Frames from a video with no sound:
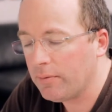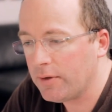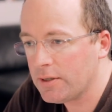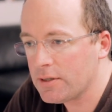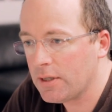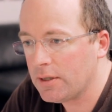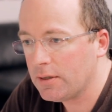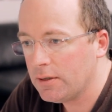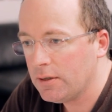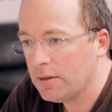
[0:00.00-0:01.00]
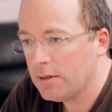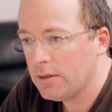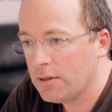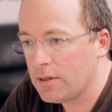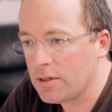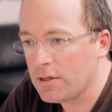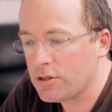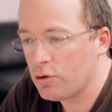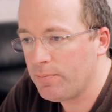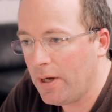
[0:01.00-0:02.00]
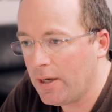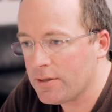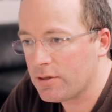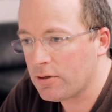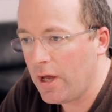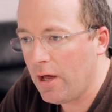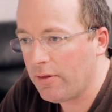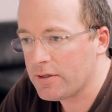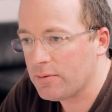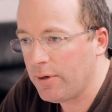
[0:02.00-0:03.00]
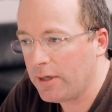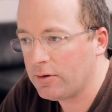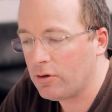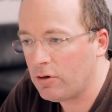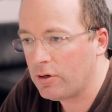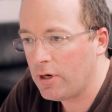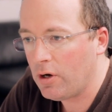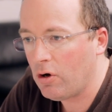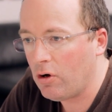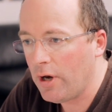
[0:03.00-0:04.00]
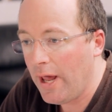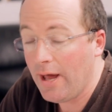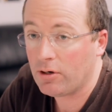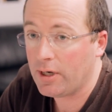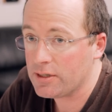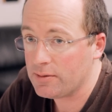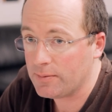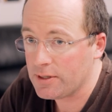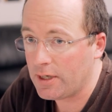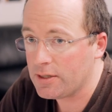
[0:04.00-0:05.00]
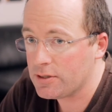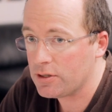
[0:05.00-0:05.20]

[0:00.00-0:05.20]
internet, there's two parts to how that's impacted on our customers and us.